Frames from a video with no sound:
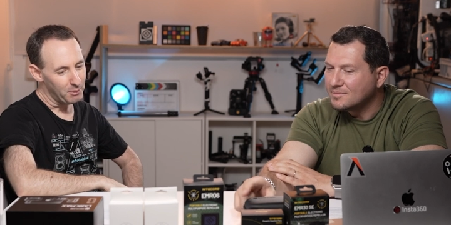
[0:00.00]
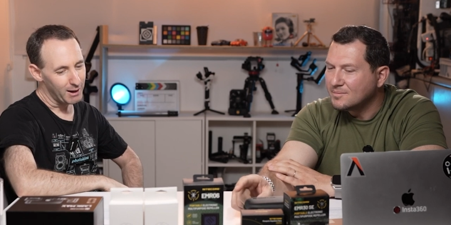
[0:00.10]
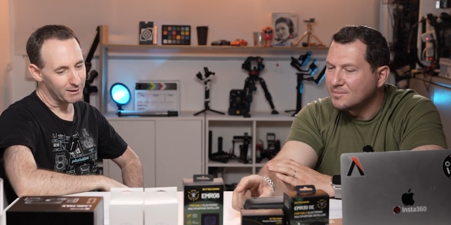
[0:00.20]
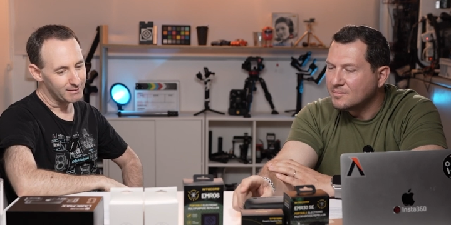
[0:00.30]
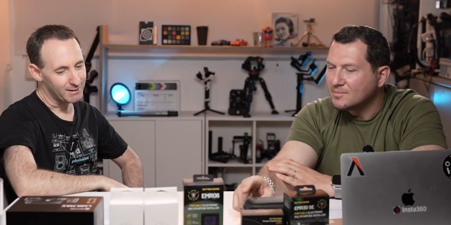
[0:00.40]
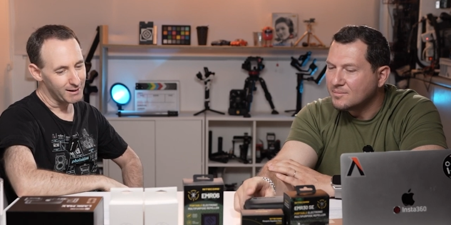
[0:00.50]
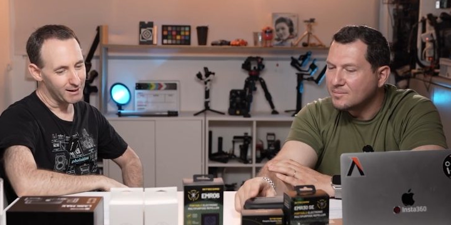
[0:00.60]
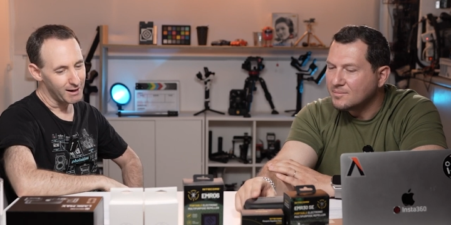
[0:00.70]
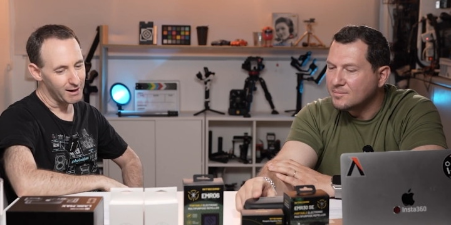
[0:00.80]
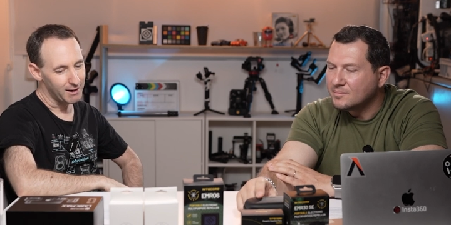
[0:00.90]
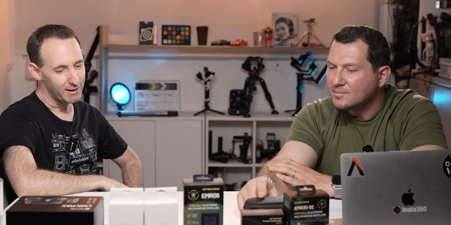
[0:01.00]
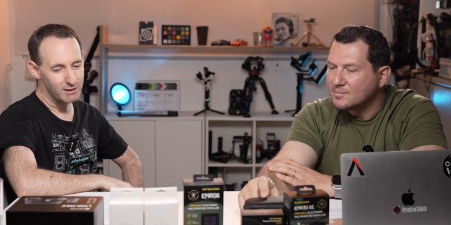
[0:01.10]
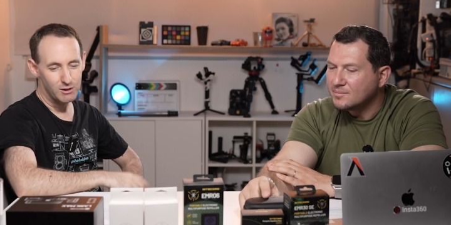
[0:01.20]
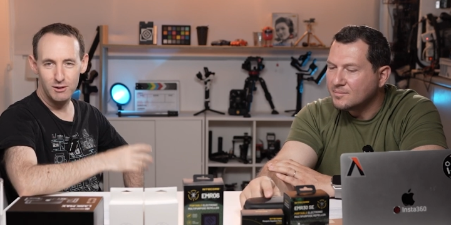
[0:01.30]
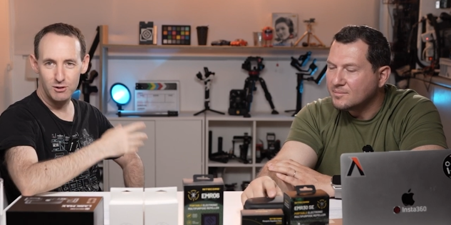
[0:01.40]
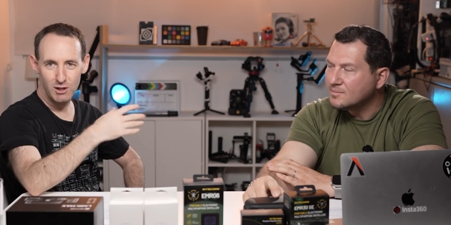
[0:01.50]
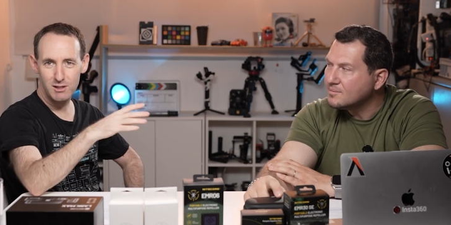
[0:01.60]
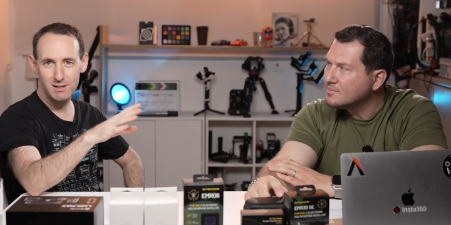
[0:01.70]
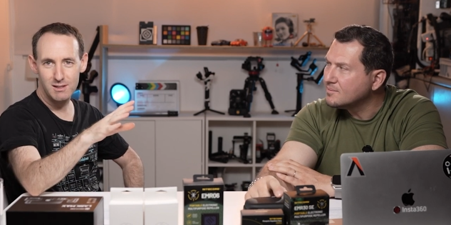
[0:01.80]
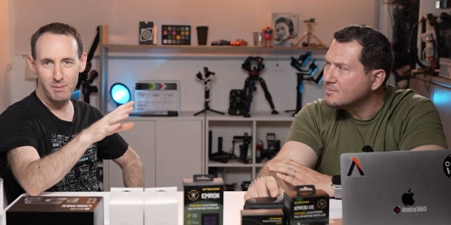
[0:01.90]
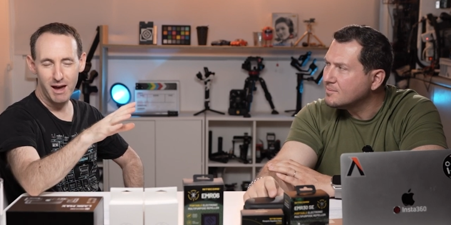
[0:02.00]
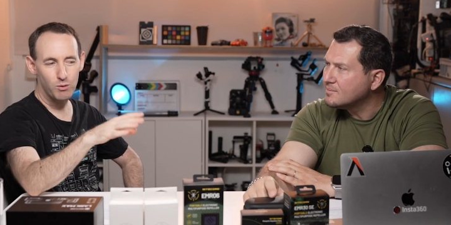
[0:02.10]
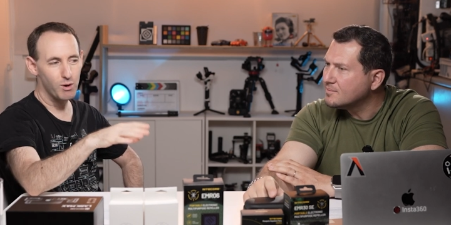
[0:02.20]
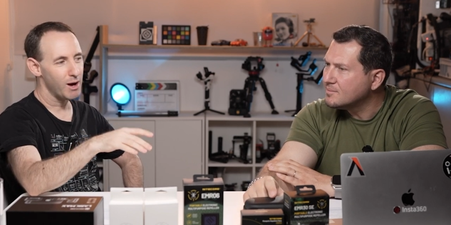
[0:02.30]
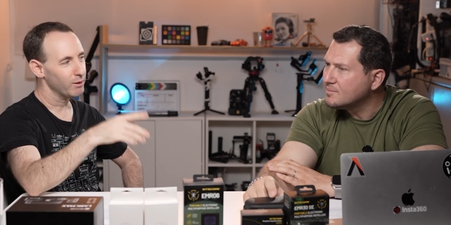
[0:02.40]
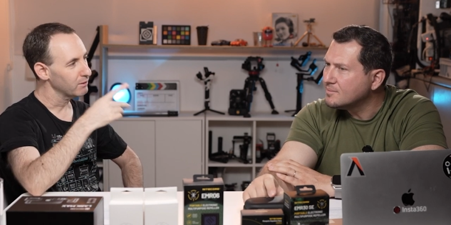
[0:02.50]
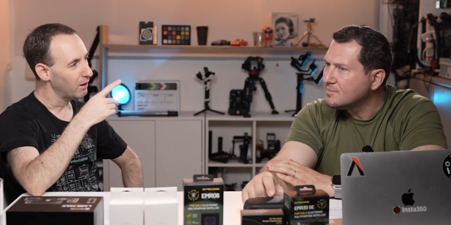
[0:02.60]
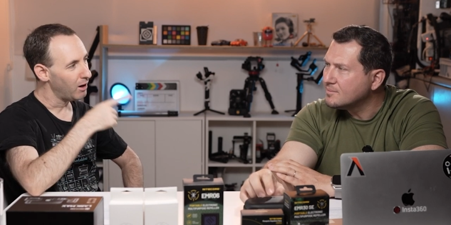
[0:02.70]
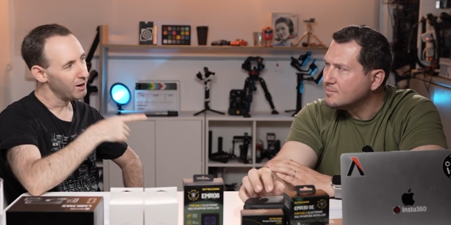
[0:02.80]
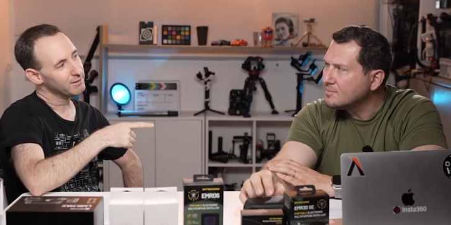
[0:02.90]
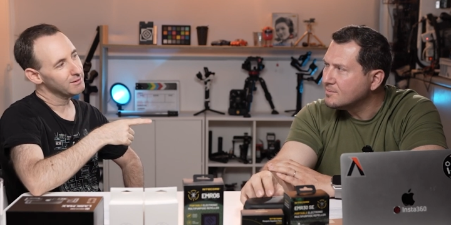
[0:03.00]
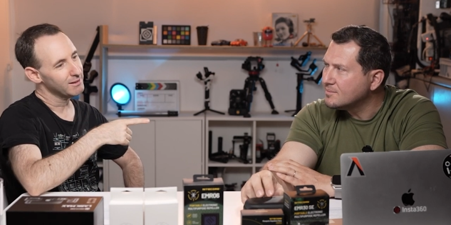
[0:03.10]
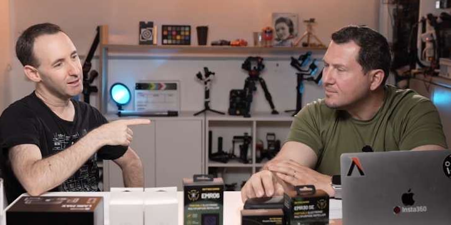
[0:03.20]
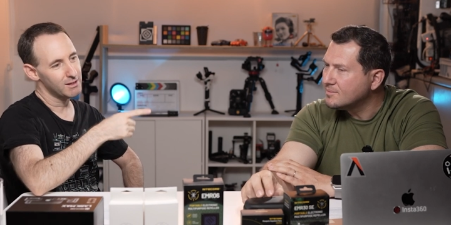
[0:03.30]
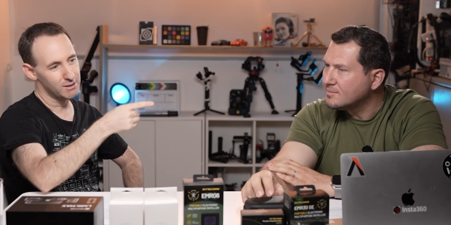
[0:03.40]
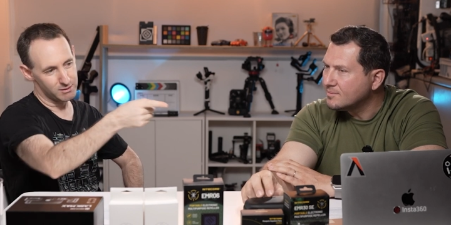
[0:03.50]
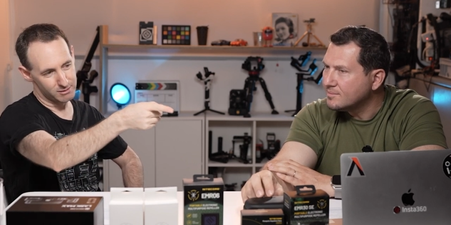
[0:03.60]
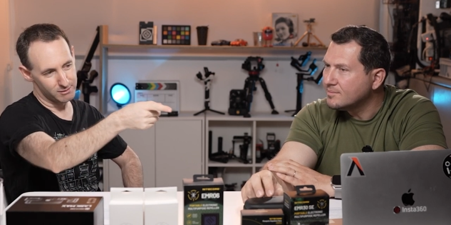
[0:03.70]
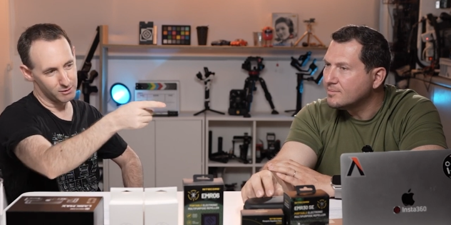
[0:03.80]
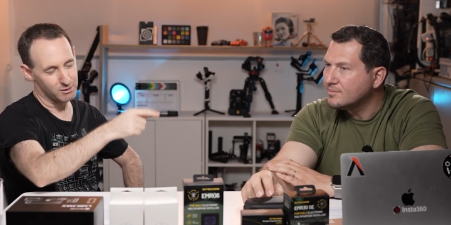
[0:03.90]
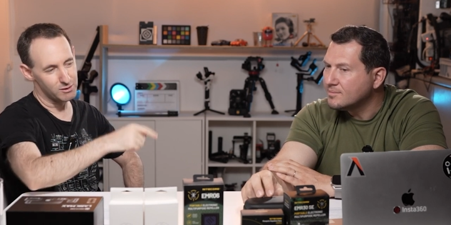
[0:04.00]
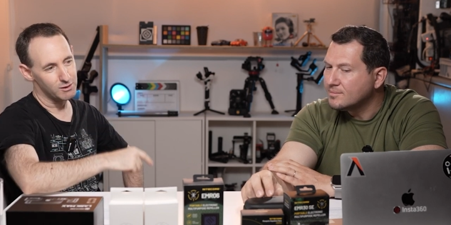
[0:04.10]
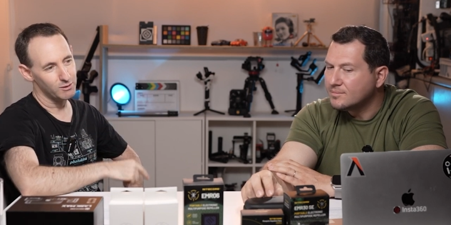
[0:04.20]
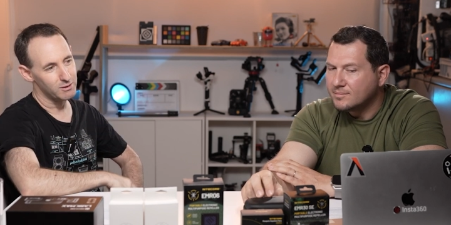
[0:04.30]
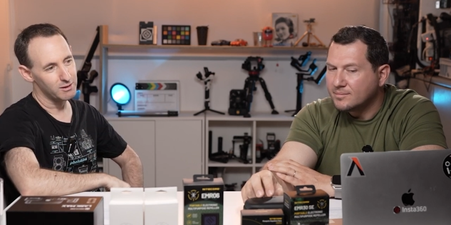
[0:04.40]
Speaker 1: but uh, uh, just as a background, art is you can see on